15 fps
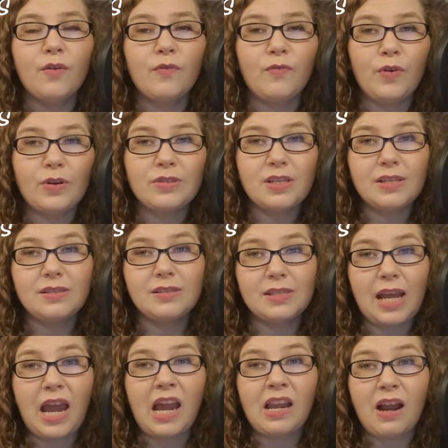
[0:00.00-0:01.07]
versus
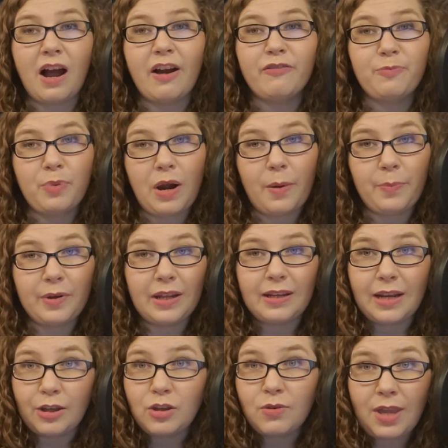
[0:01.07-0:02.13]
staying off property.
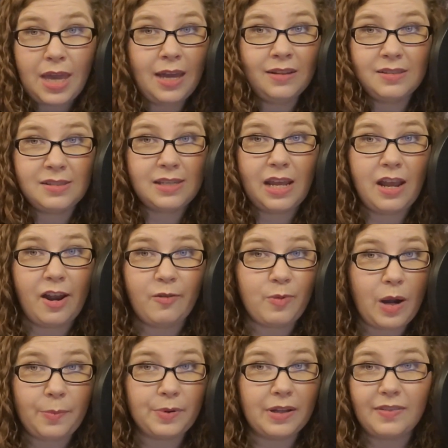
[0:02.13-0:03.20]
Now, you can stay off
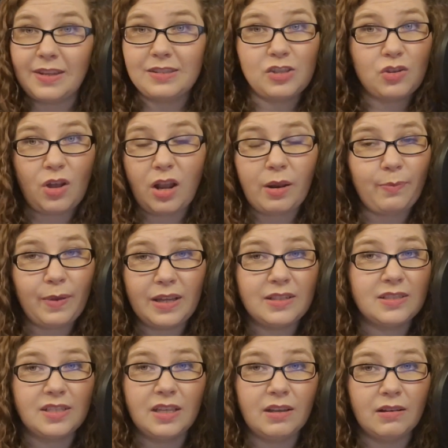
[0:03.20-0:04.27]
property. That's not a
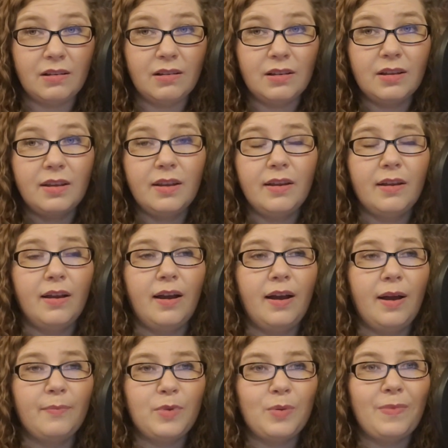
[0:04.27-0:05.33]
big deal.
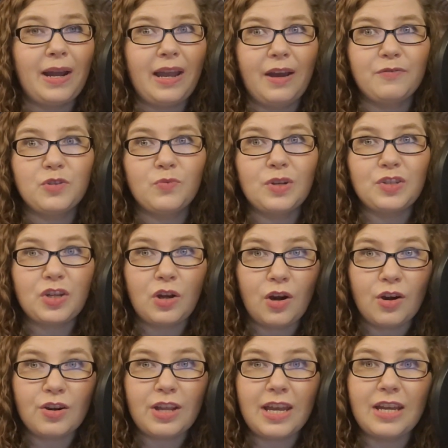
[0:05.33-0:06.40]
You might have to rent a
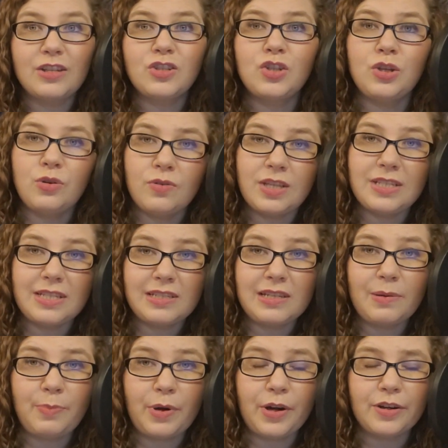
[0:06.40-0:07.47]
car to get to the
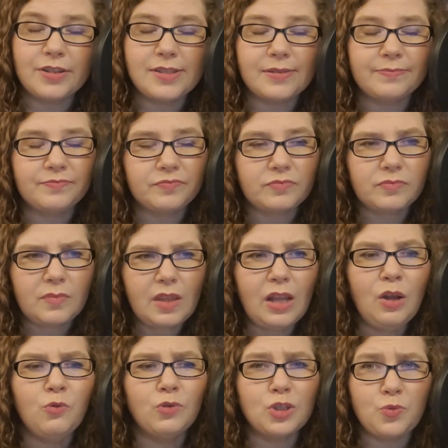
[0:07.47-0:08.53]
Disney parks,
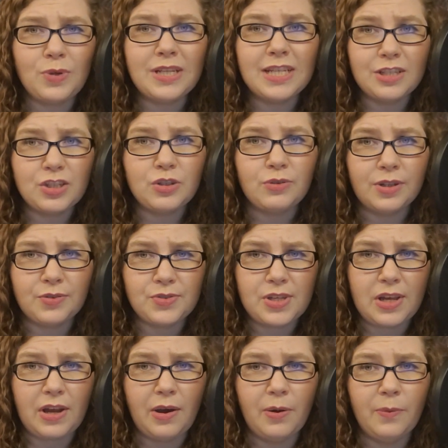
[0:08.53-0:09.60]
which we did 2 years
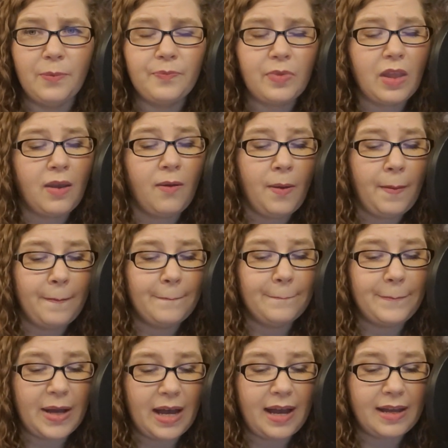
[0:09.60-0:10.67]
ago,
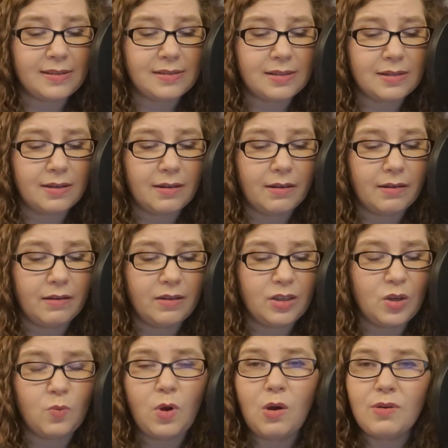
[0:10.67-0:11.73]
but
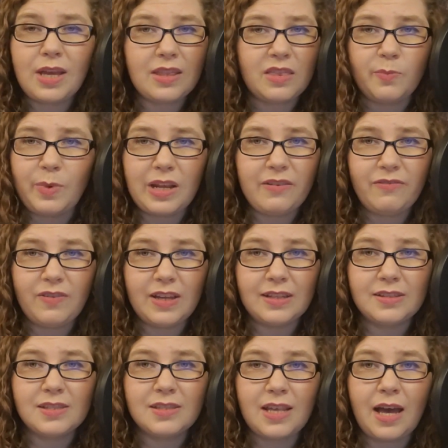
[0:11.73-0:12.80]
you won't get the
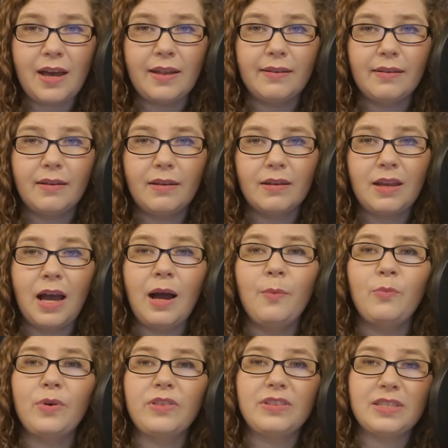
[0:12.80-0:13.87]
benefits that
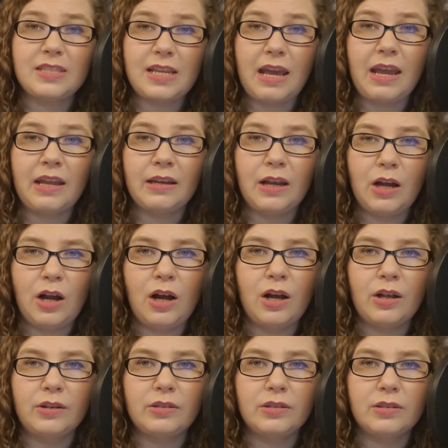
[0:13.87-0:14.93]
come with staying
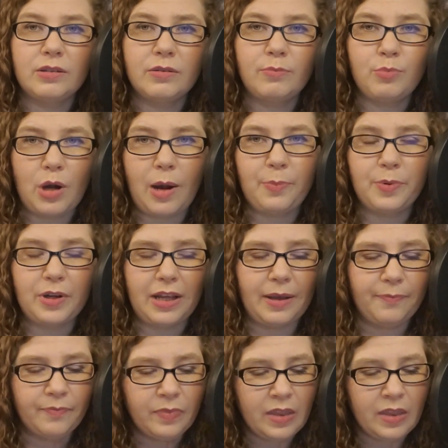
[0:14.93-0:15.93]
on property.